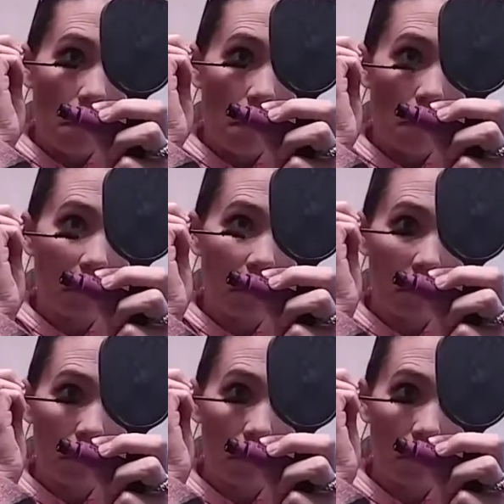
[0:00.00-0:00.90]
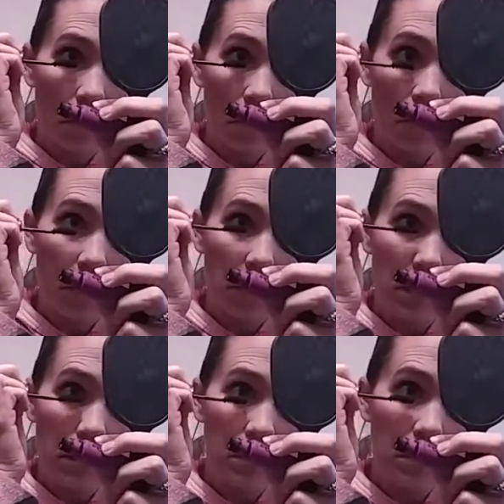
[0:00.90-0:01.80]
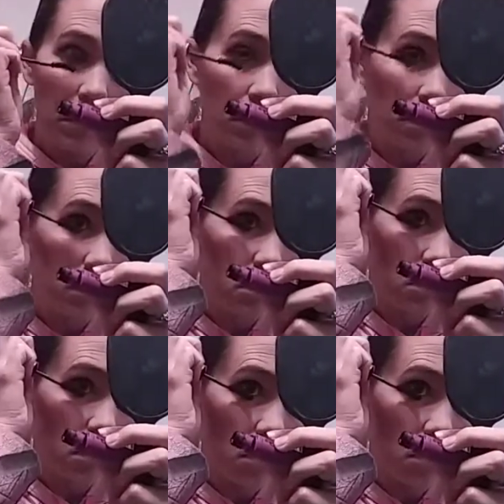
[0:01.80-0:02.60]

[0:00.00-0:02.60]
Gonna touch the lower lash line just a